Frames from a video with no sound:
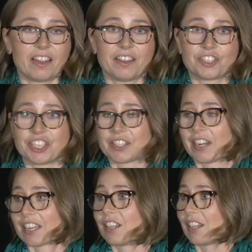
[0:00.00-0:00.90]
she's on
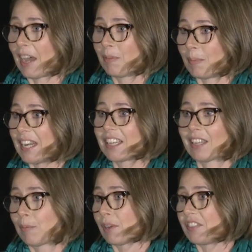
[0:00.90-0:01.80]
many
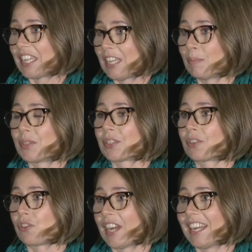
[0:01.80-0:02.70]
collaborative teams
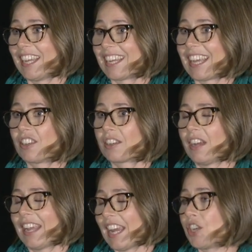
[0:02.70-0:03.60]
creating
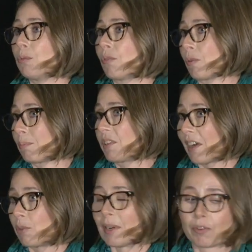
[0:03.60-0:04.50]
annual
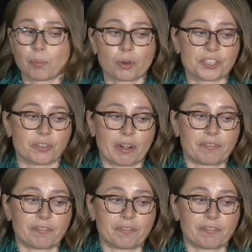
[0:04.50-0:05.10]
government reports around